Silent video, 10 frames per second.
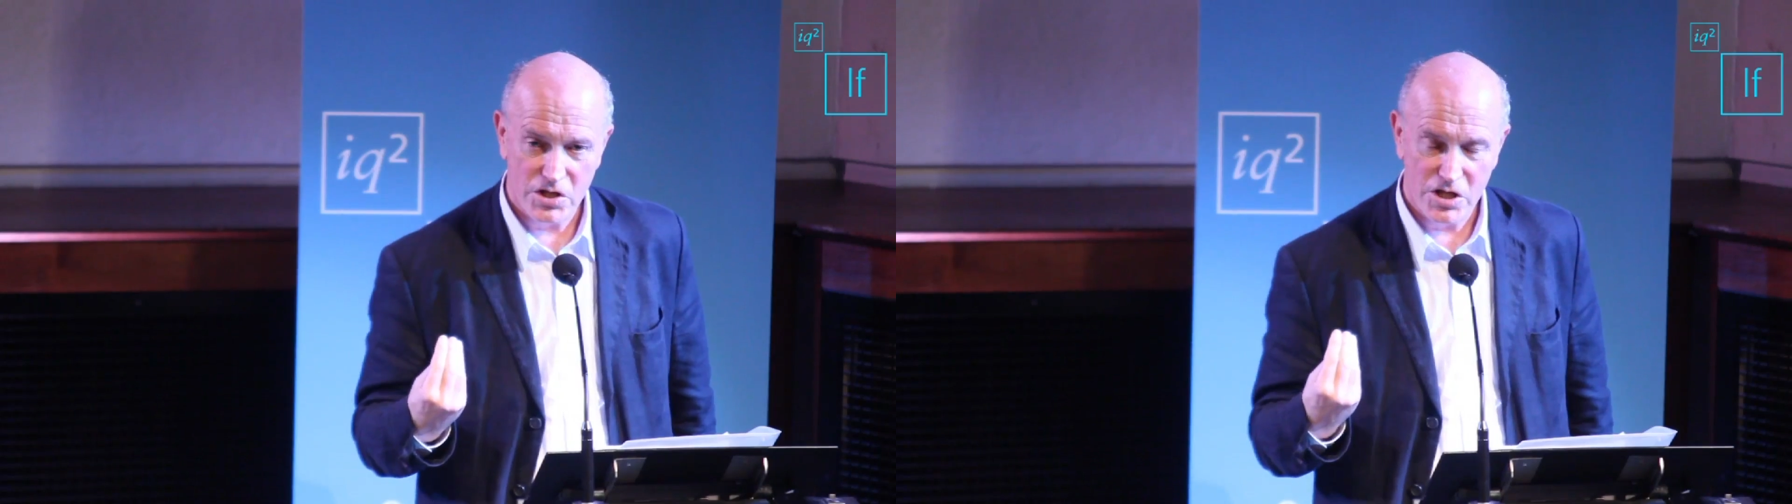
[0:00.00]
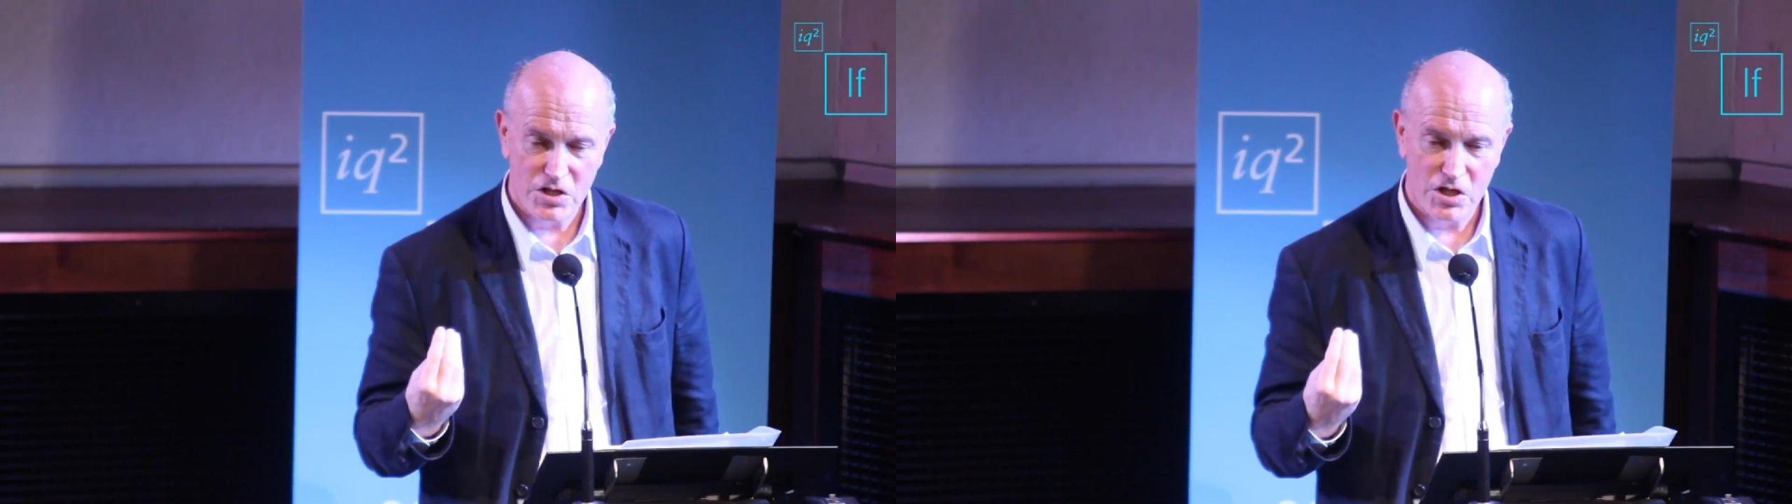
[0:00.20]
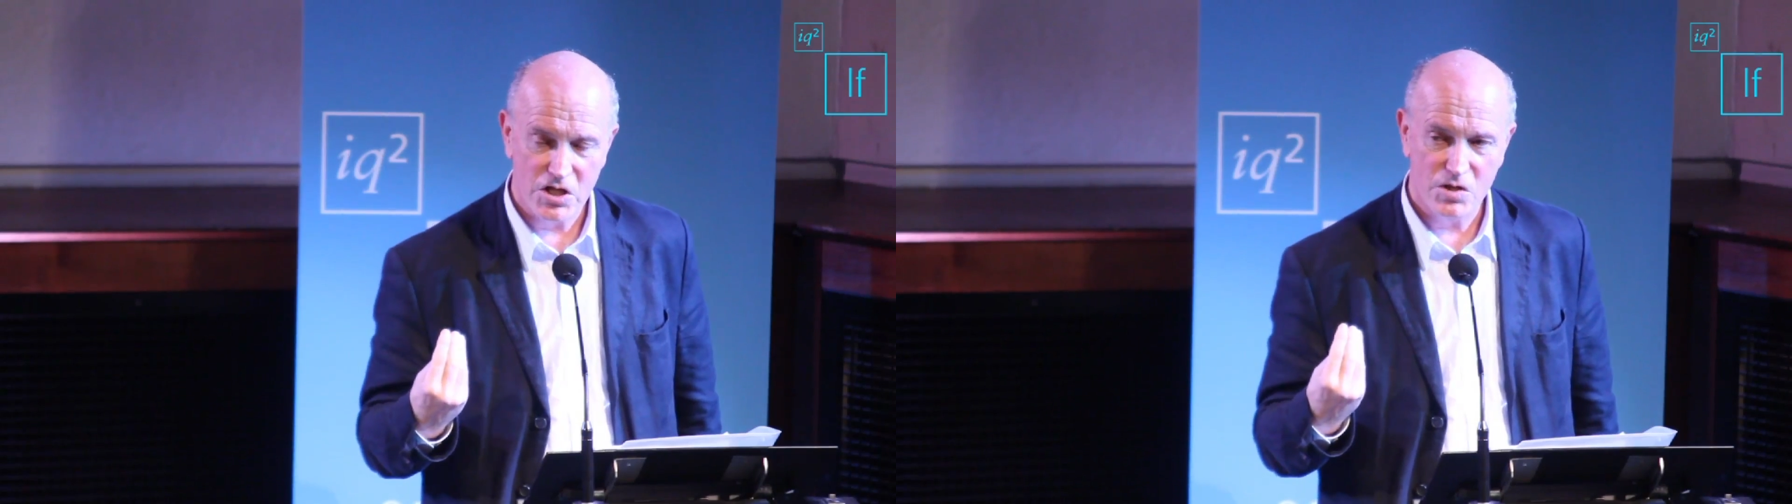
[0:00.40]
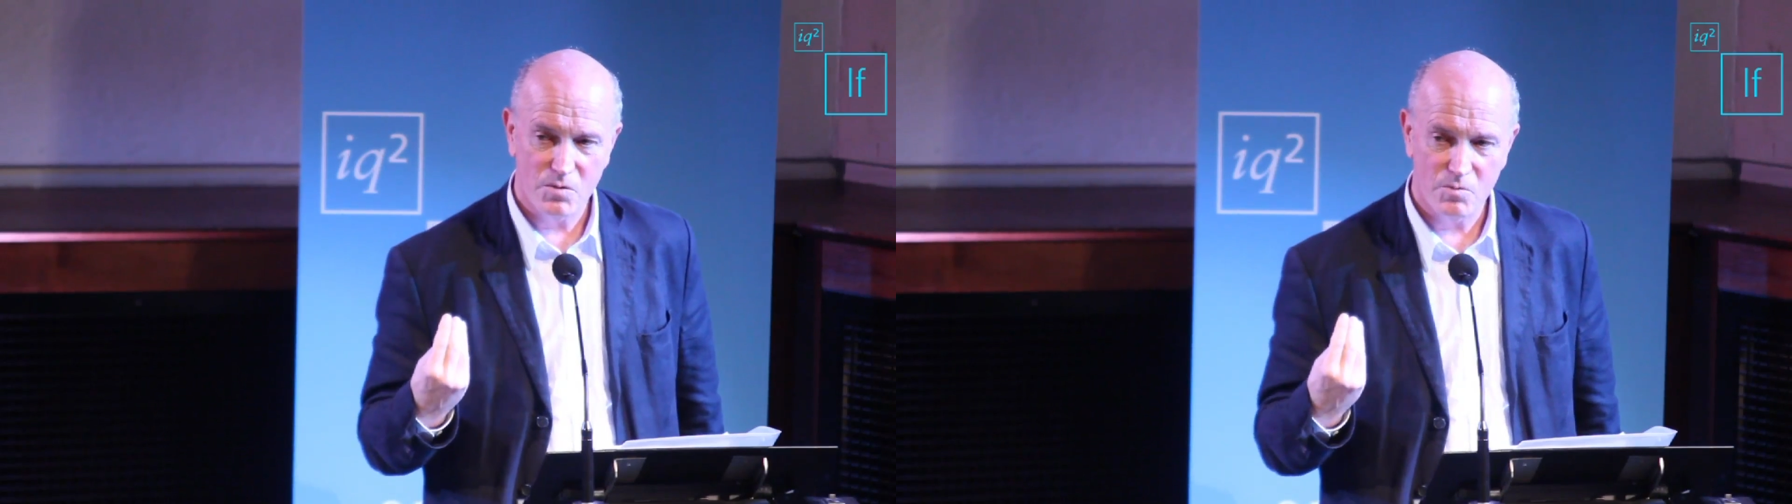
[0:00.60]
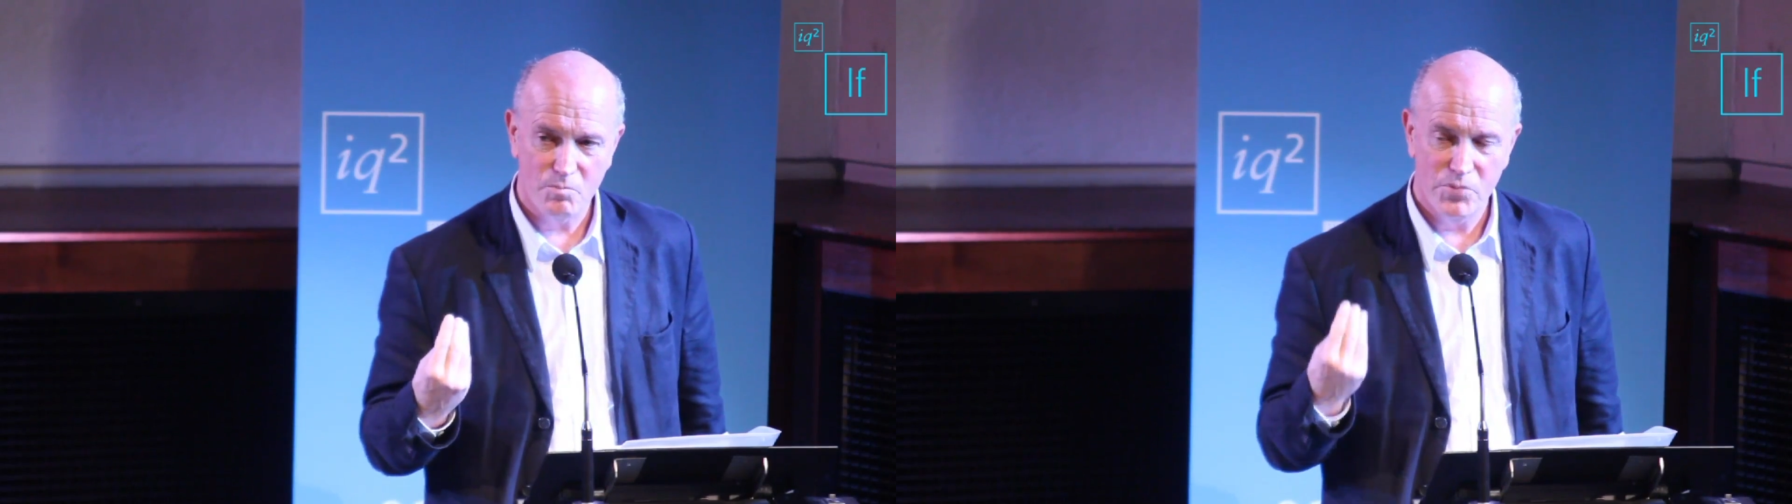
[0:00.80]
these
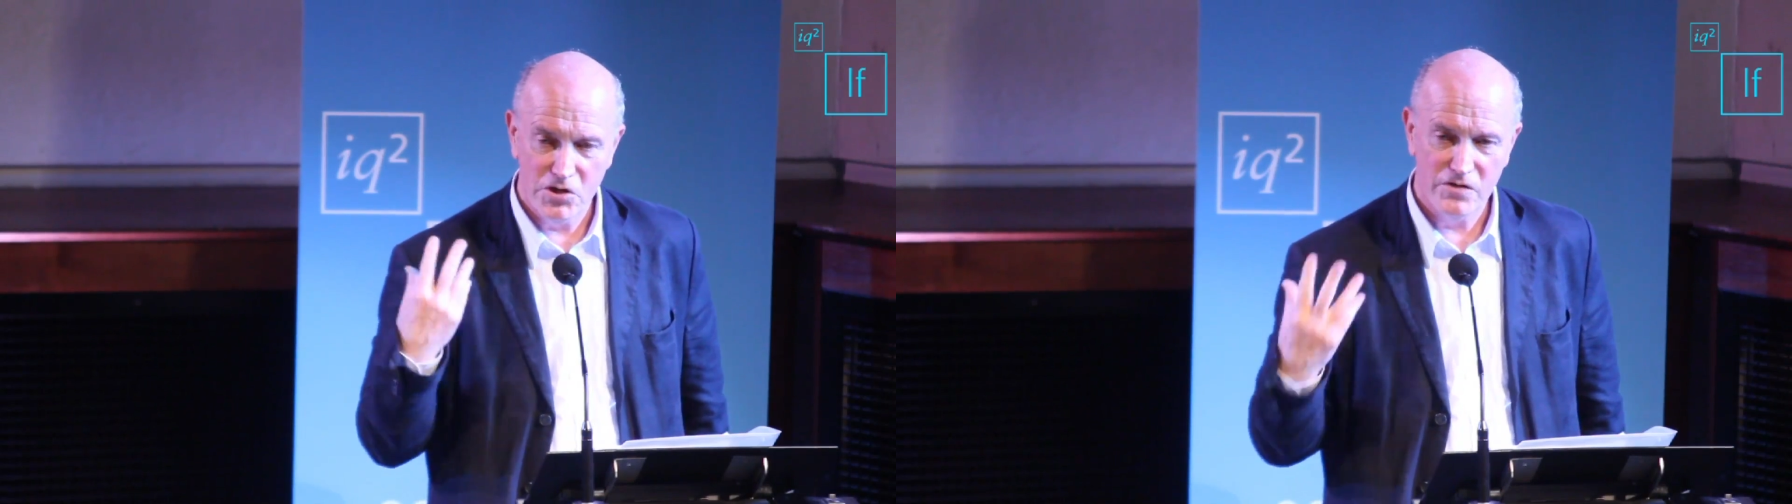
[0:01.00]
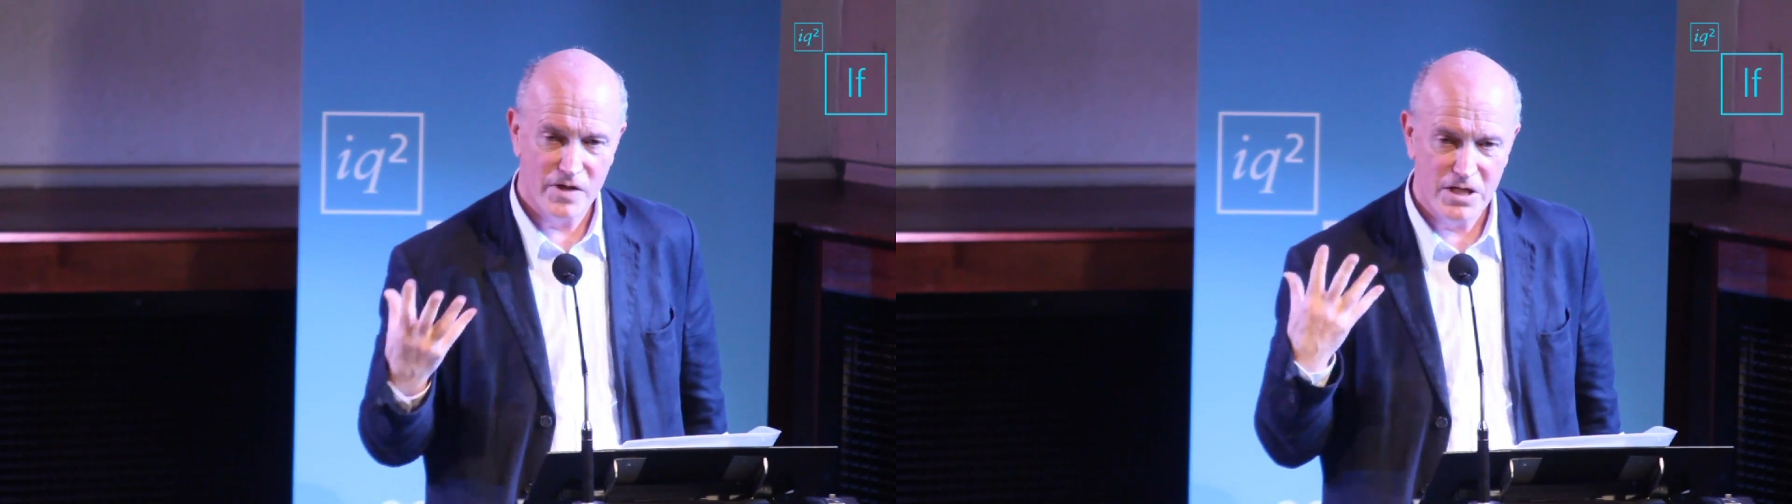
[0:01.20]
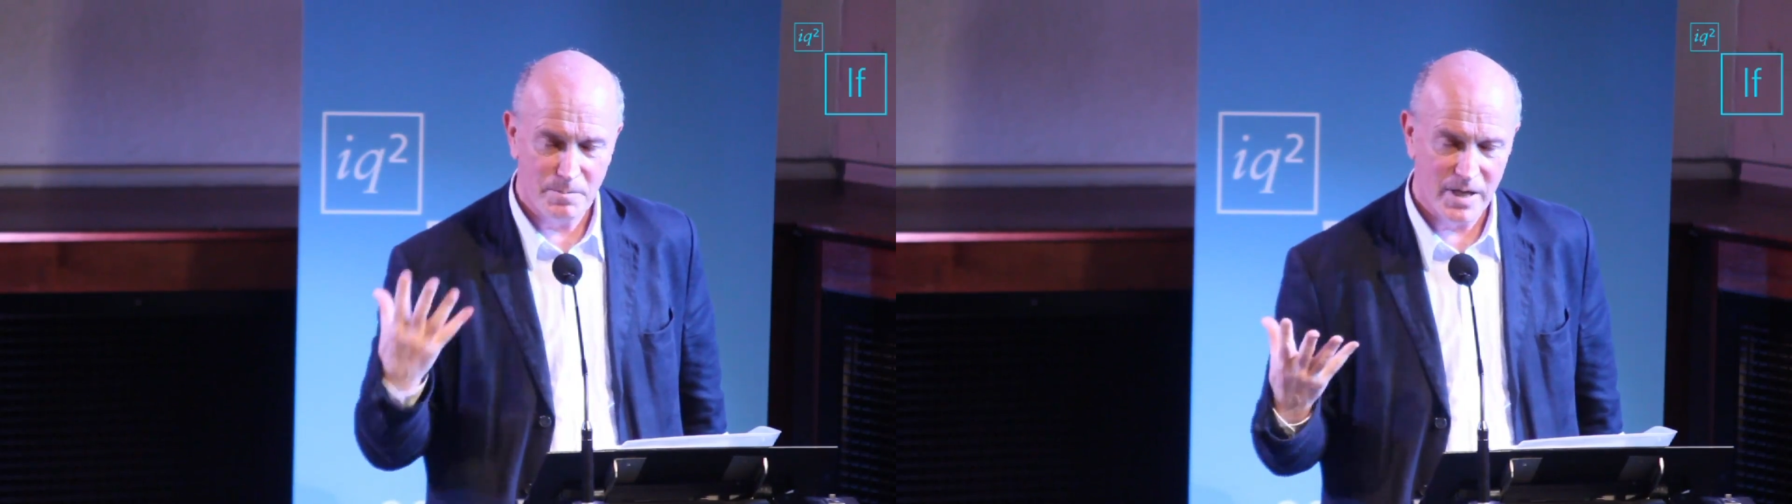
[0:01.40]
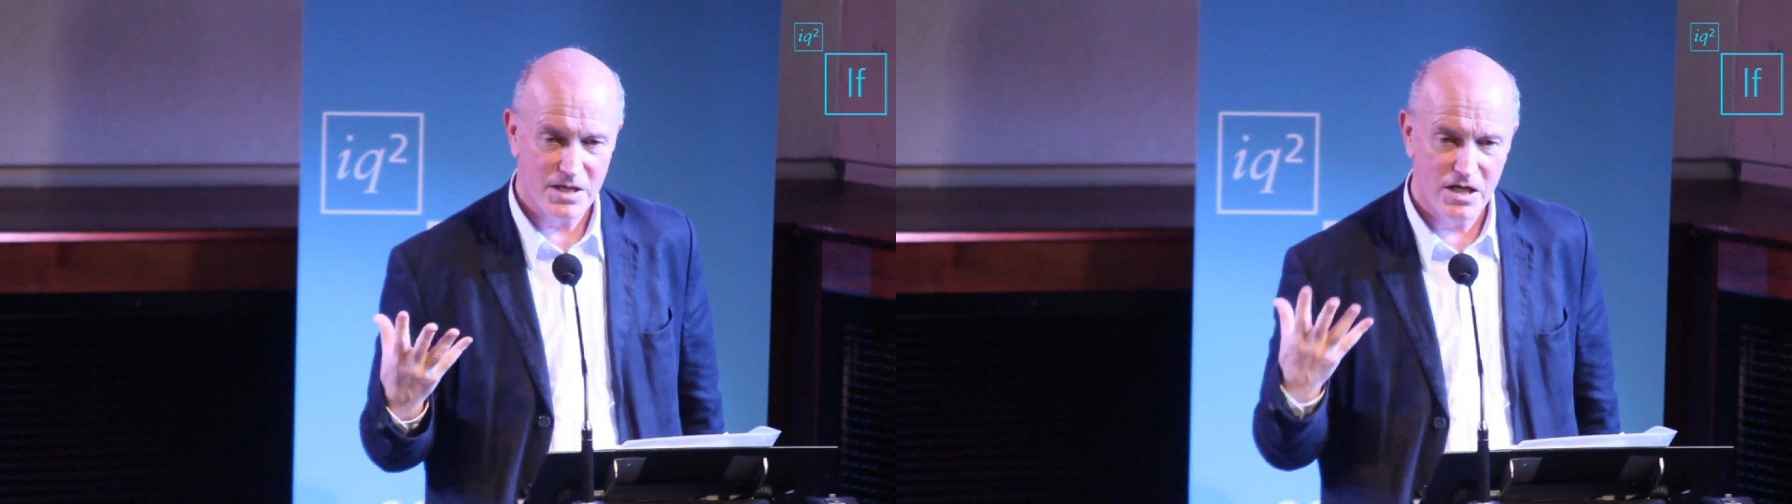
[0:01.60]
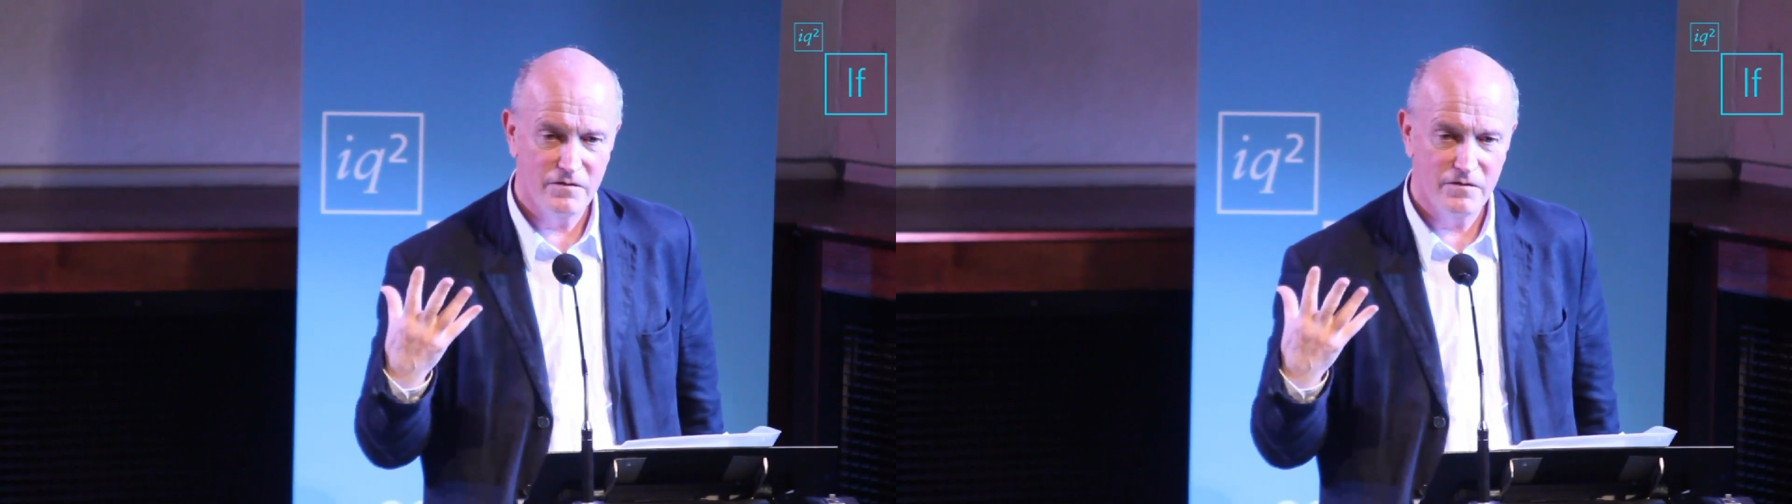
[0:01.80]
beautifully depicted